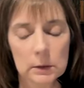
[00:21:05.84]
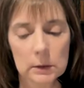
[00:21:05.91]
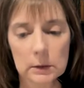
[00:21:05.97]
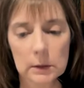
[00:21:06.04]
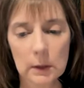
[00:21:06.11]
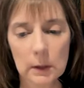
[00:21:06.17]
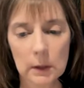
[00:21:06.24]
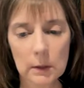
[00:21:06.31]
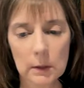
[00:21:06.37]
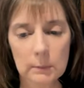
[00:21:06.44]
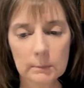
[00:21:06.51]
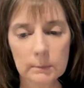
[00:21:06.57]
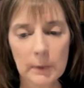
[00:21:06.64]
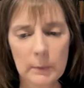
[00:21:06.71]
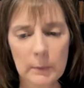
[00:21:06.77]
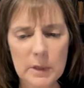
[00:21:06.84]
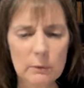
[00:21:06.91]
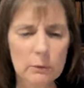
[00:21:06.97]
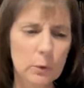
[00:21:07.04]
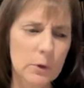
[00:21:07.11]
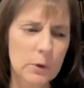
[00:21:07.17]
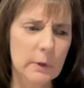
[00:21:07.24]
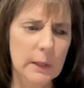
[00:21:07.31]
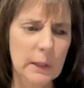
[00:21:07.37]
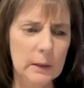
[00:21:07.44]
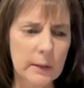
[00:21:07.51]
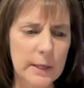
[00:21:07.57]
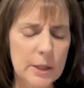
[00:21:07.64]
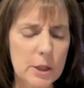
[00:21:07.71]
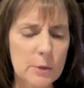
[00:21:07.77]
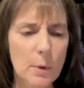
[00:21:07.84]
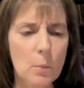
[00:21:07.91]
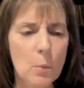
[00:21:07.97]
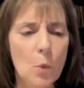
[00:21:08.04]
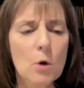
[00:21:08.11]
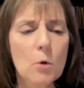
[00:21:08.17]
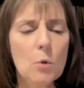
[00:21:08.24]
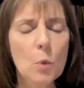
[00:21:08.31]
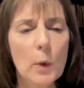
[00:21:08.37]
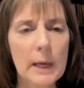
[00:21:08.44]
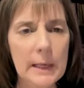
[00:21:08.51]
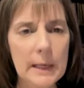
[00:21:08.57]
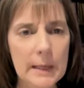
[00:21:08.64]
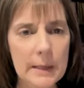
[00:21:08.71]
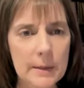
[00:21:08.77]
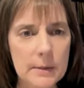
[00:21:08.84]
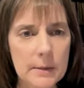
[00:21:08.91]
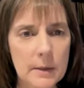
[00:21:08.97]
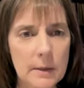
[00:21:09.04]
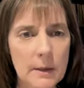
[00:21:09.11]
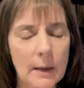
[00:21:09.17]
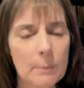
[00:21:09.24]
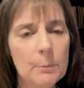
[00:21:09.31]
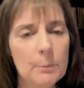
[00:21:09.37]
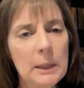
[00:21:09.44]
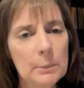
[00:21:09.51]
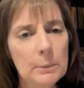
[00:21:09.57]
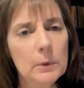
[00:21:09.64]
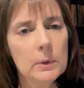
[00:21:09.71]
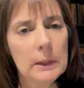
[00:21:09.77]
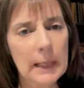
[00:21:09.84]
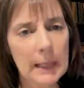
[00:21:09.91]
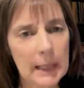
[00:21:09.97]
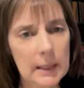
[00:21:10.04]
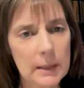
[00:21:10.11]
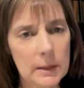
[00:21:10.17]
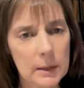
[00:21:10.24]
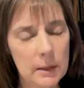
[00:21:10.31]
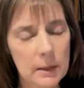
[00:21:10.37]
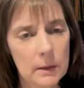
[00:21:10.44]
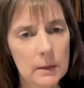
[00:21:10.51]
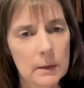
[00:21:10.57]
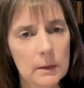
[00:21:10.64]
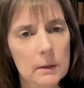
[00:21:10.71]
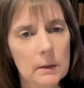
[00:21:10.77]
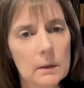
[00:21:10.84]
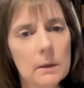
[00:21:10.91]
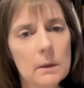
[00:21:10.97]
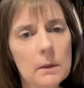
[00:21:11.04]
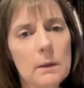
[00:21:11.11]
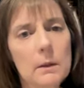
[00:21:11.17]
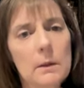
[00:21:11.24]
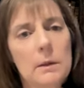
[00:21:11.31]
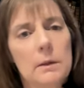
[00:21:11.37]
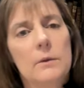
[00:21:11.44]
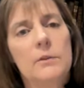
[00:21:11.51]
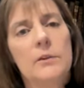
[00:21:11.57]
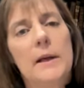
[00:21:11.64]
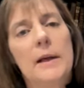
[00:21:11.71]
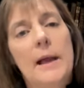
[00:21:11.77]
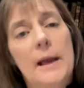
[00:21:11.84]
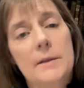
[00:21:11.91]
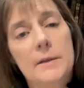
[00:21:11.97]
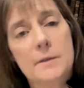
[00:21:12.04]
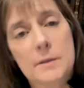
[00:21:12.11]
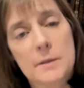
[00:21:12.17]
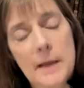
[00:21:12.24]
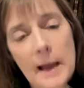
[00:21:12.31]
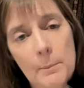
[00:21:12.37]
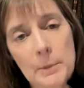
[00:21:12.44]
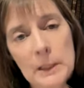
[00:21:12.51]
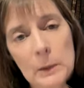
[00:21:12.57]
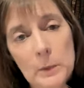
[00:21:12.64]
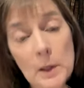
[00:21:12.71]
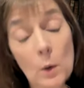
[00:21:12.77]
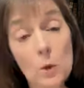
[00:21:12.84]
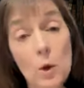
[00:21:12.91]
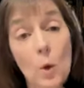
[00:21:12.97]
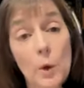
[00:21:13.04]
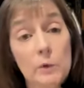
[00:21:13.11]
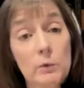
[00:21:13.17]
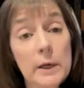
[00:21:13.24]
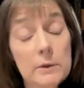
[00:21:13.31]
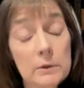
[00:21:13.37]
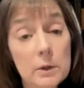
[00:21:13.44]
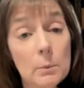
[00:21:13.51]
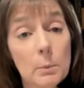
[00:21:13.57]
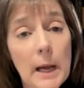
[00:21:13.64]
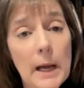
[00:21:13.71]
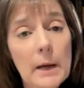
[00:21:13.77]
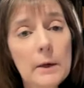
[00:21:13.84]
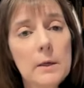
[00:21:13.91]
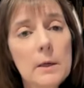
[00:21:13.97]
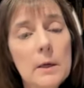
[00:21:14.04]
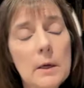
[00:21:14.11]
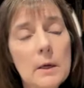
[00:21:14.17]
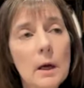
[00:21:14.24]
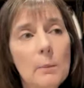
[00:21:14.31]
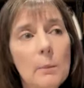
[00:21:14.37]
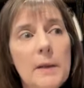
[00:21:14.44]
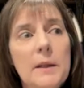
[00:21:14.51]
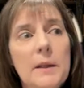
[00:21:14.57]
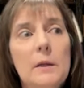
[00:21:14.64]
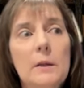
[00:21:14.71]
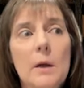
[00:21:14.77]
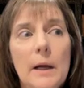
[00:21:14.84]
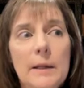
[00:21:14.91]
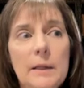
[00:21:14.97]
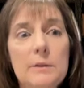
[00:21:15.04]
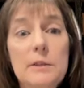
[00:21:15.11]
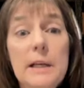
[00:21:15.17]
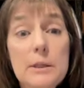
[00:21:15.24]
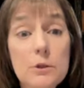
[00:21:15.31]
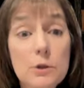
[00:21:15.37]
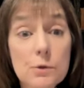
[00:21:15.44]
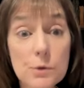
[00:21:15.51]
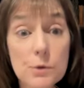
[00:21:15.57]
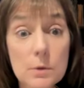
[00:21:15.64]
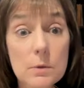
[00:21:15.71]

I would say rules and regulations, but more ways that people can say, hey, this is happening without going right to the parent. I think teachers